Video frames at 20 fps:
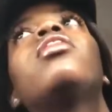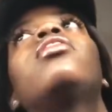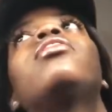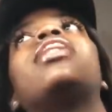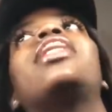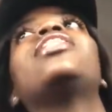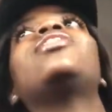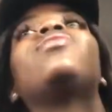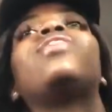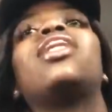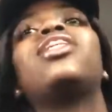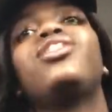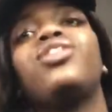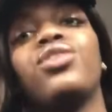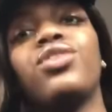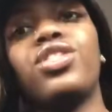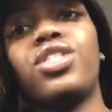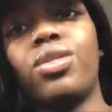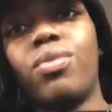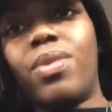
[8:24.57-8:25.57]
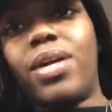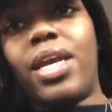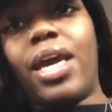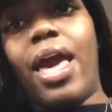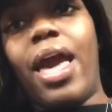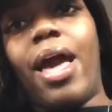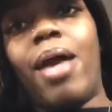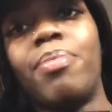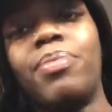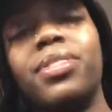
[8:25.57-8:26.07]
that's usually when it
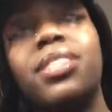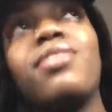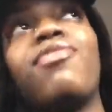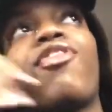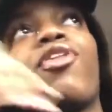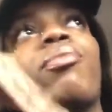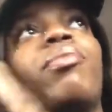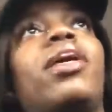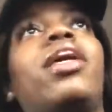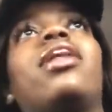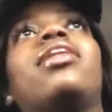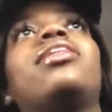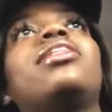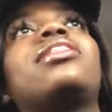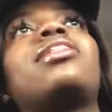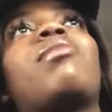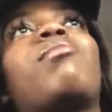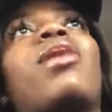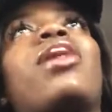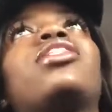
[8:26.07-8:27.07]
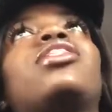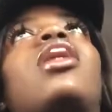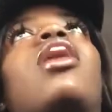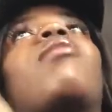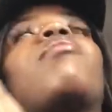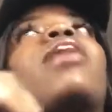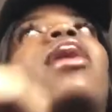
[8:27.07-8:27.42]
happens for me, at least at my job.